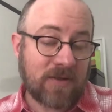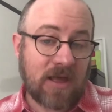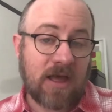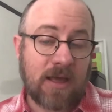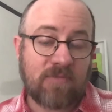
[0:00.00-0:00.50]

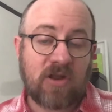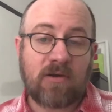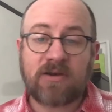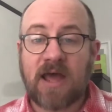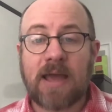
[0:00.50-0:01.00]
there
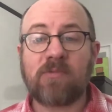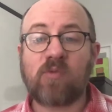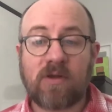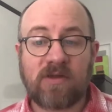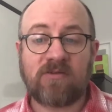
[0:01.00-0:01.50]
are times
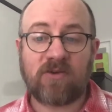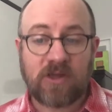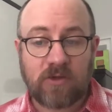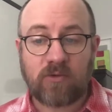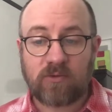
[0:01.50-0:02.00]
where these are
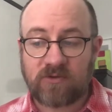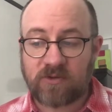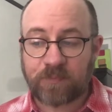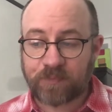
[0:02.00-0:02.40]
used.